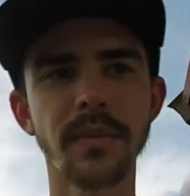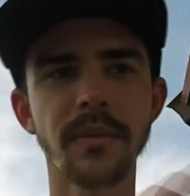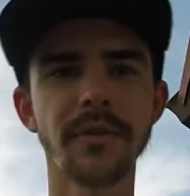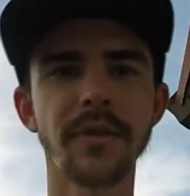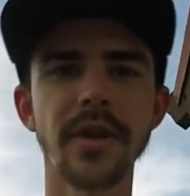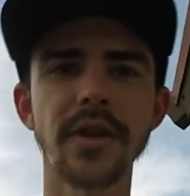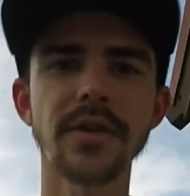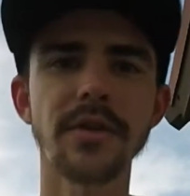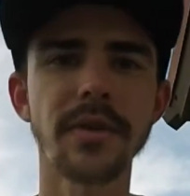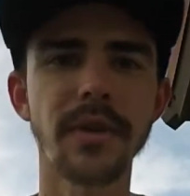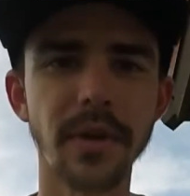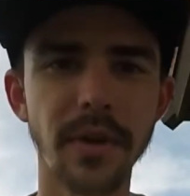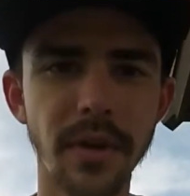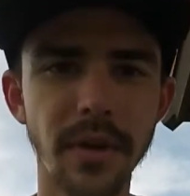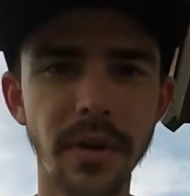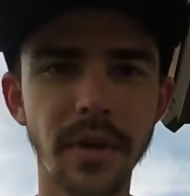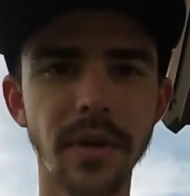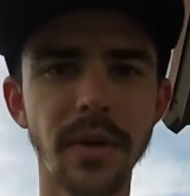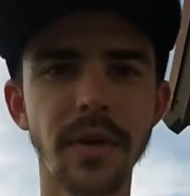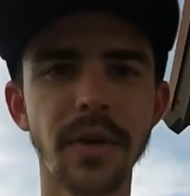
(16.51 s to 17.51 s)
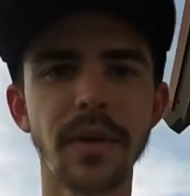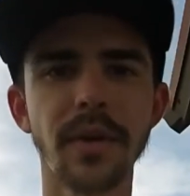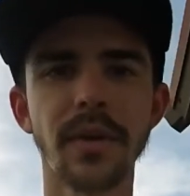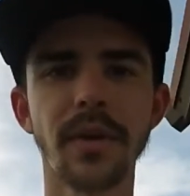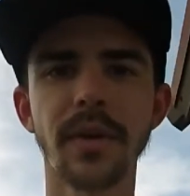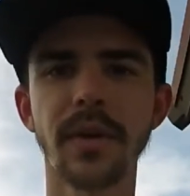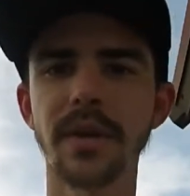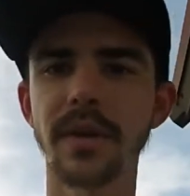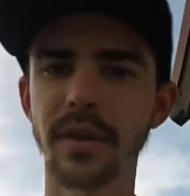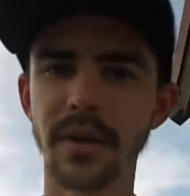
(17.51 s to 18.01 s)
fish for
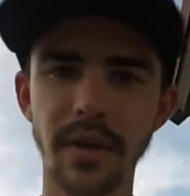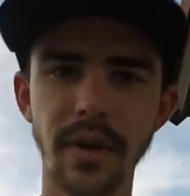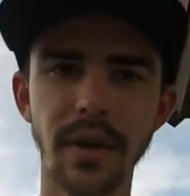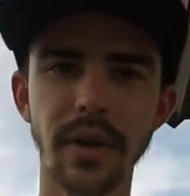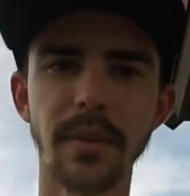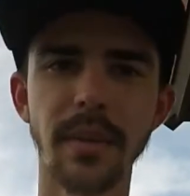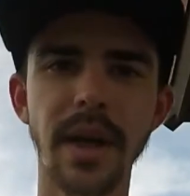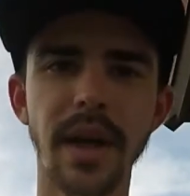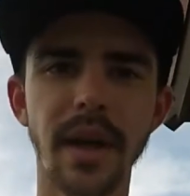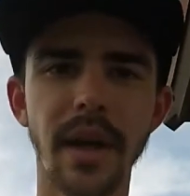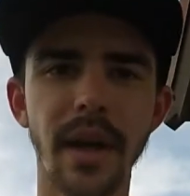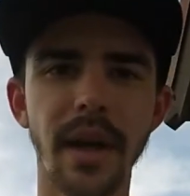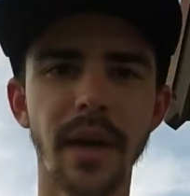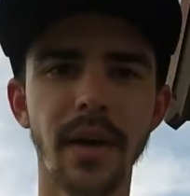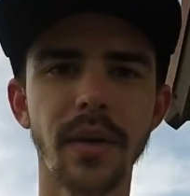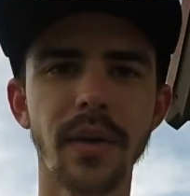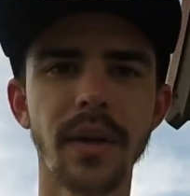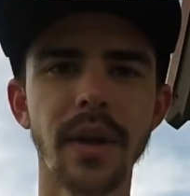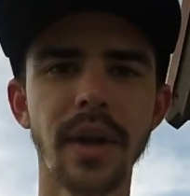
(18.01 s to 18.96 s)
a little bit now.